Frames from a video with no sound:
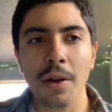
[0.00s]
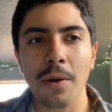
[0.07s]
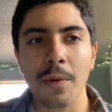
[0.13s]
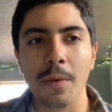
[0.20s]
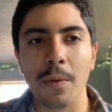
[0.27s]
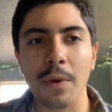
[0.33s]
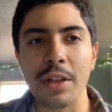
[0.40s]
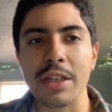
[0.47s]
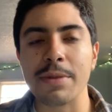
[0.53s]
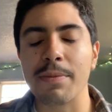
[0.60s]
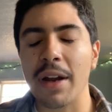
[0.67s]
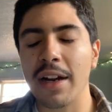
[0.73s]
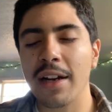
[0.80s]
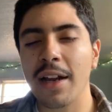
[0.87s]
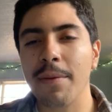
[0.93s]
While this
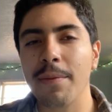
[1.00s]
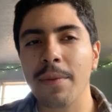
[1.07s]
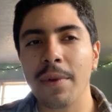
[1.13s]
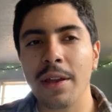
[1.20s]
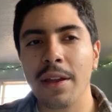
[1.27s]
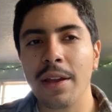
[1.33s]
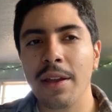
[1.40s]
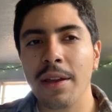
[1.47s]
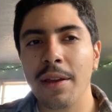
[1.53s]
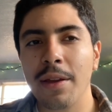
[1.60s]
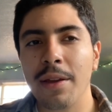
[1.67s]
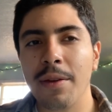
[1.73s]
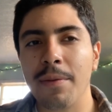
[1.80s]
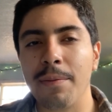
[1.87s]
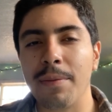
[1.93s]
might not
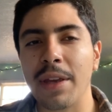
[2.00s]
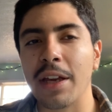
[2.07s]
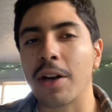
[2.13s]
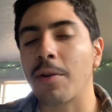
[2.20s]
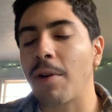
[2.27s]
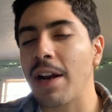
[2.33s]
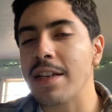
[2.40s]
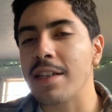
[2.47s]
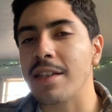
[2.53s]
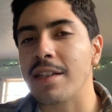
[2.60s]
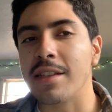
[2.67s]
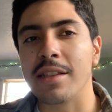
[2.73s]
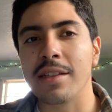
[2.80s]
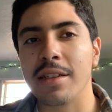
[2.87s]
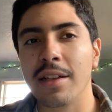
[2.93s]
be a
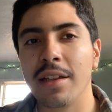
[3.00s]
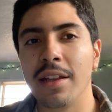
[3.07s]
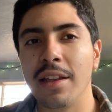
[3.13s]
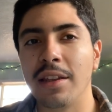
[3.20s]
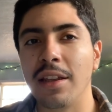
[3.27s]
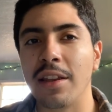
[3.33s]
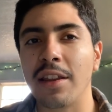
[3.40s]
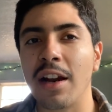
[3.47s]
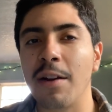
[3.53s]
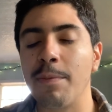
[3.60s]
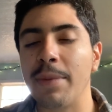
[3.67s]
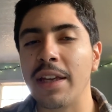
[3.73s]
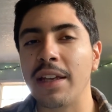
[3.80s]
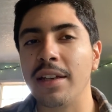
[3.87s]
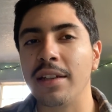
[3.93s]
crisis, the thought of
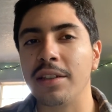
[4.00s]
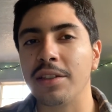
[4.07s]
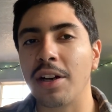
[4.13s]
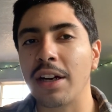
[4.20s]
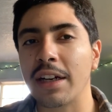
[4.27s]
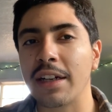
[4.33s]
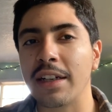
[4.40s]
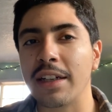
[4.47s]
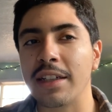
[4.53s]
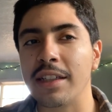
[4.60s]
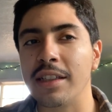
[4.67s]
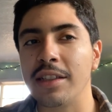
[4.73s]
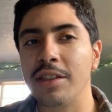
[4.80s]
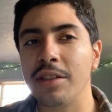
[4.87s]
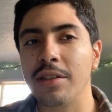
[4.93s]
being targeted,
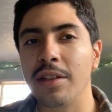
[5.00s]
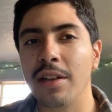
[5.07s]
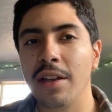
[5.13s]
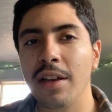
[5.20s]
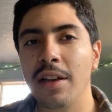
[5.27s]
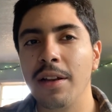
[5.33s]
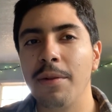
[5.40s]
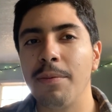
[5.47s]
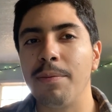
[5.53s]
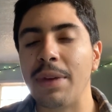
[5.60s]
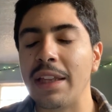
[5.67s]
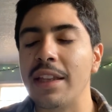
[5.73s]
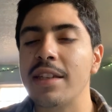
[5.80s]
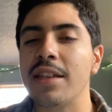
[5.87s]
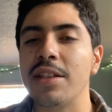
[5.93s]
being
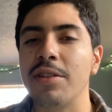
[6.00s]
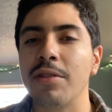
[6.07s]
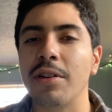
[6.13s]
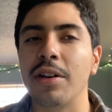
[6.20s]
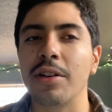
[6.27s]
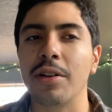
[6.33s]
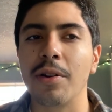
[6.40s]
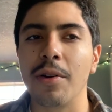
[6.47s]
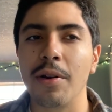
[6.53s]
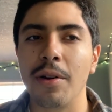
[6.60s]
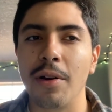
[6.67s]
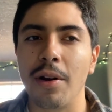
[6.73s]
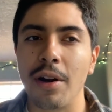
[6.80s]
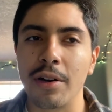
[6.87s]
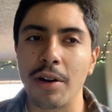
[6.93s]
listened to
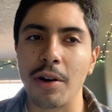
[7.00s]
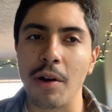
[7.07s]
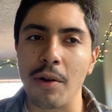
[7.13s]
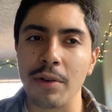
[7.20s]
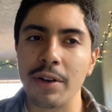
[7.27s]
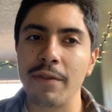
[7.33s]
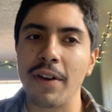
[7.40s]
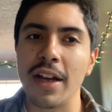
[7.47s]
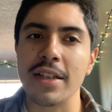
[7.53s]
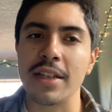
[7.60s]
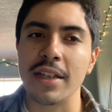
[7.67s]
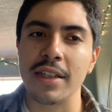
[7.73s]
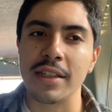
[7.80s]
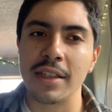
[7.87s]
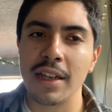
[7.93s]
on our own
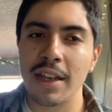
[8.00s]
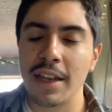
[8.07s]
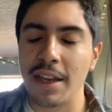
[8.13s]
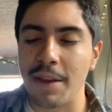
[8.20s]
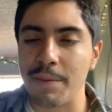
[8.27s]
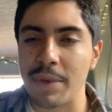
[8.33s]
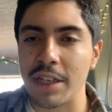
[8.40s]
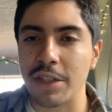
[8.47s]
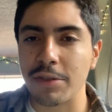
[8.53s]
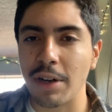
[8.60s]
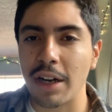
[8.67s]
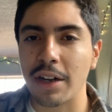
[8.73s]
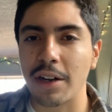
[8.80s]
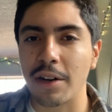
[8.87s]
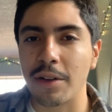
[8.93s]
devices, and being
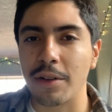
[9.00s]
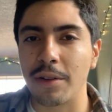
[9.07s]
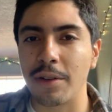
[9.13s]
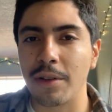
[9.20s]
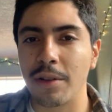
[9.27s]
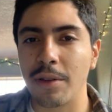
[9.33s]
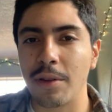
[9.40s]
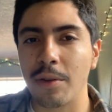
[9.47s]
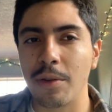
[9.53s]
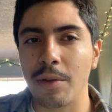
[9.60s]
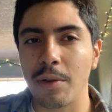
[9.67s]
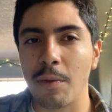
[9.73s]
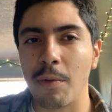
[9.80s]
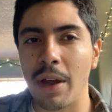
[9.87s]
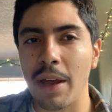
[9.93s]
tracked on the
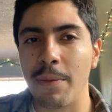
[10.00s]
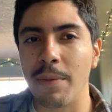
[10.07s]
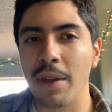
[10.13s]
web,